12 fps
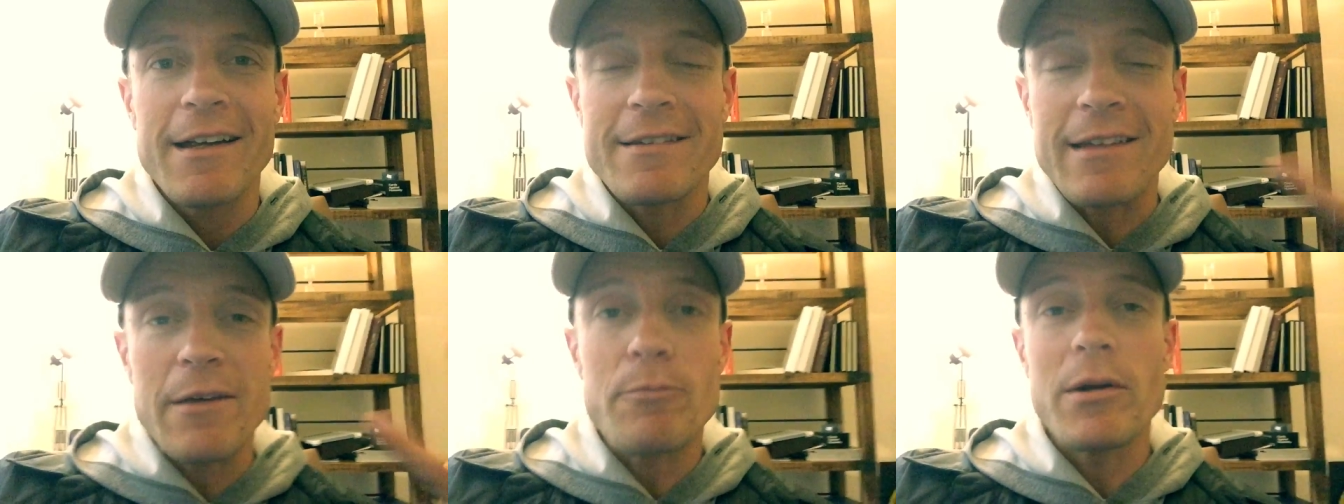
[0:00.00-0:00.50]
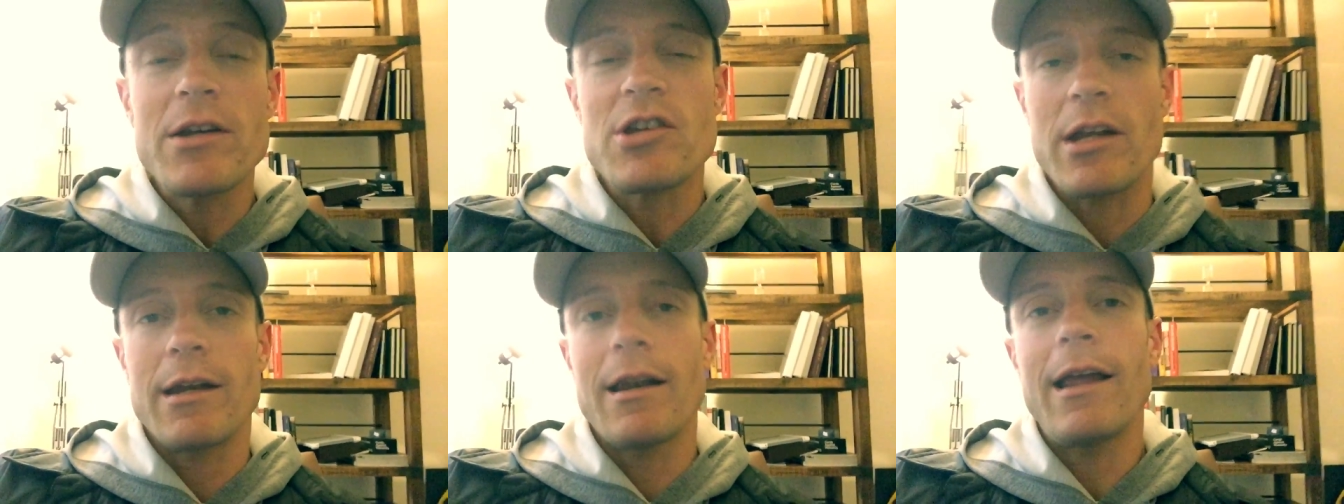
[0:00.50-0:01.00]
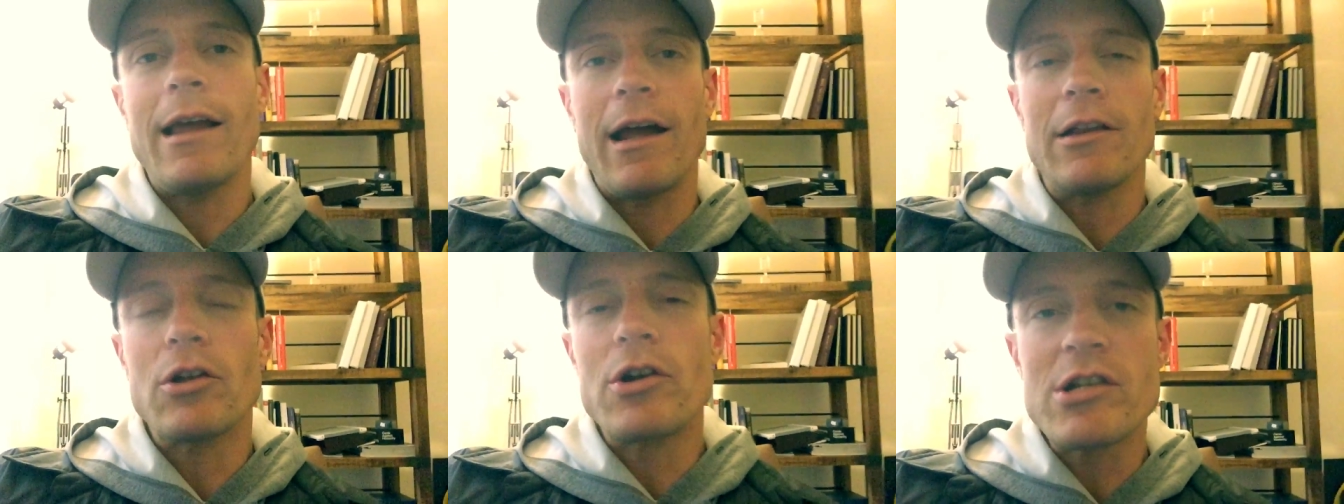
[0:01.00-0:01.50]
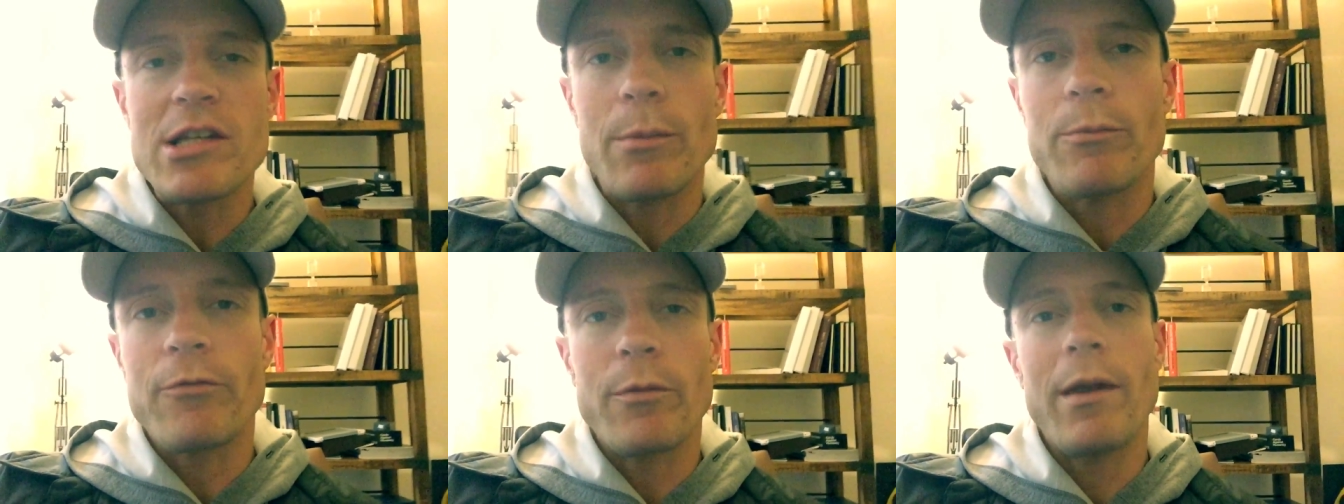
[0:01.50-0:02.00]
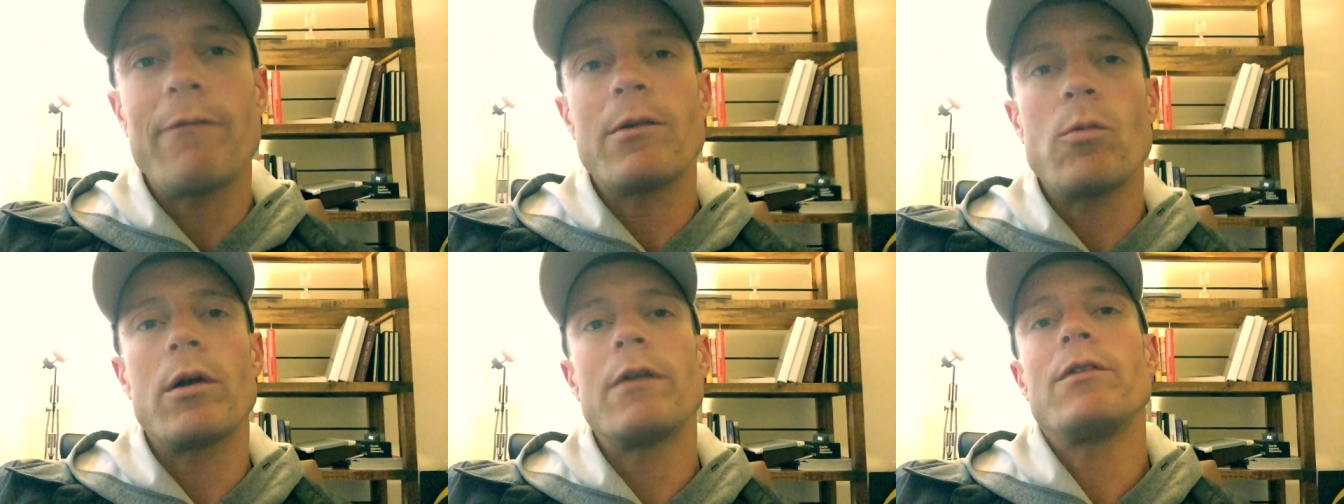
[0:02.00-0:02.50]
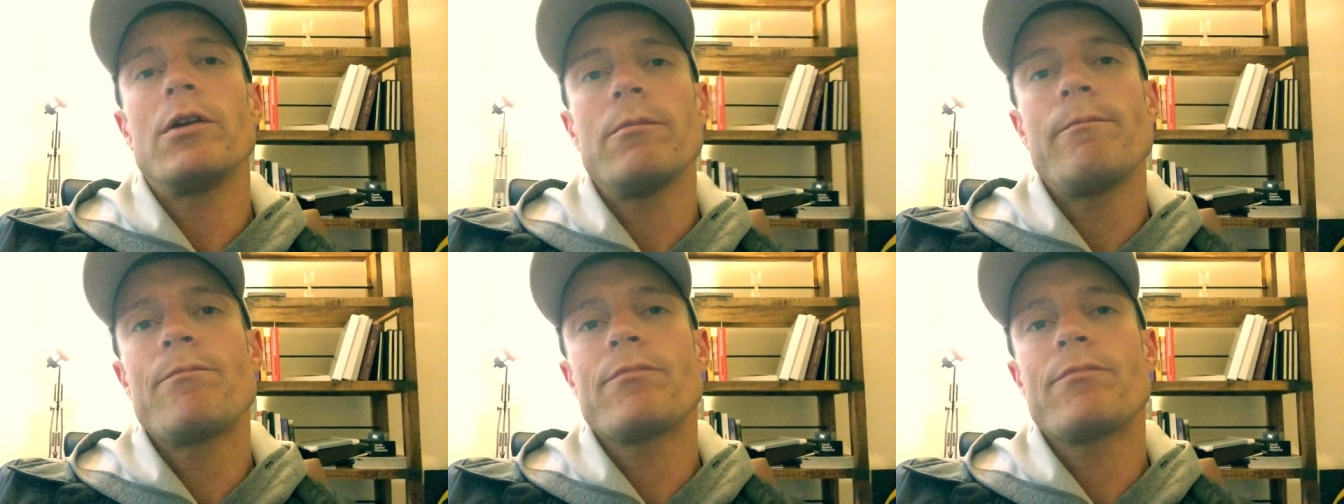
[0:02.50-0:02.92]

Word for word: Because I appreciate it. I, I learn something from every one of you.